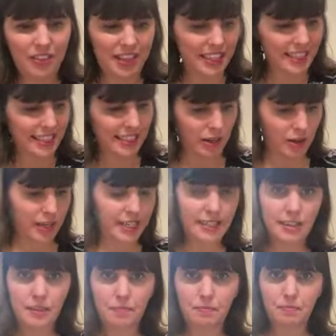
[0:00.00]
on this
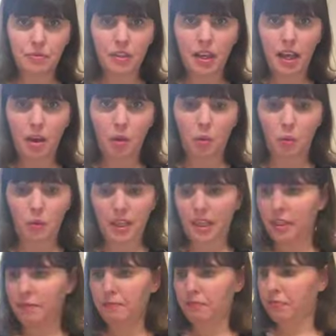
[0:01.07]
side
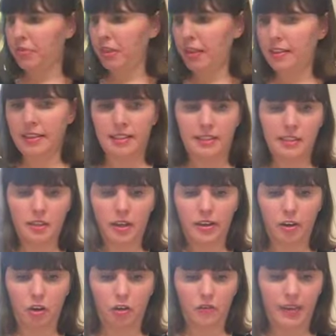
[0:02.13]
with this
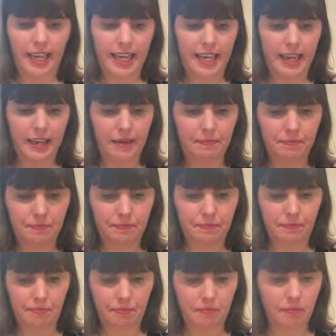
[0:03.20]
side over here.
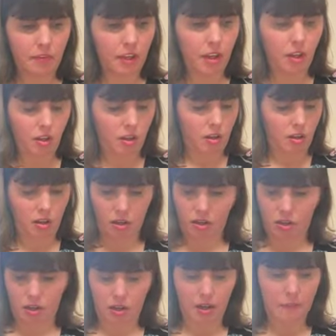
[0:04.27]

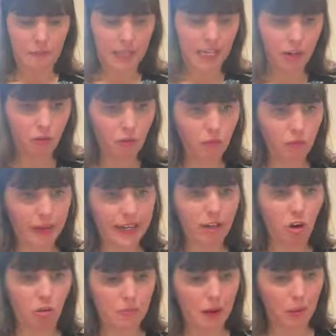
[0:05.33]
Oh, I'm getting
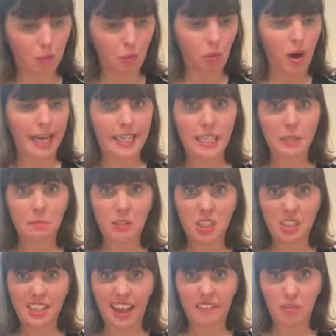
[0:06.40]
red on my white
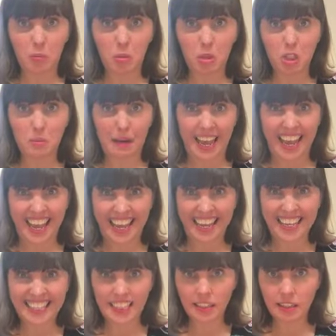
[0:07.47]
because I haven't washed my
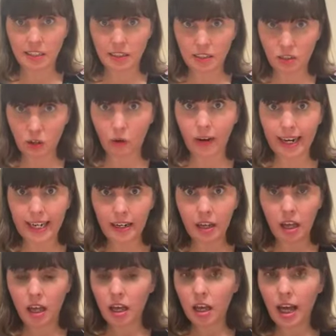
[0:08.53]
hands. Sorry.
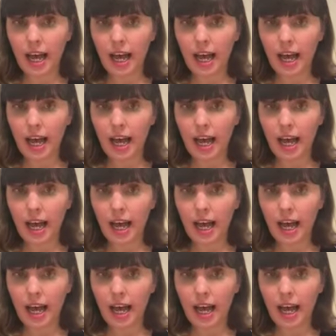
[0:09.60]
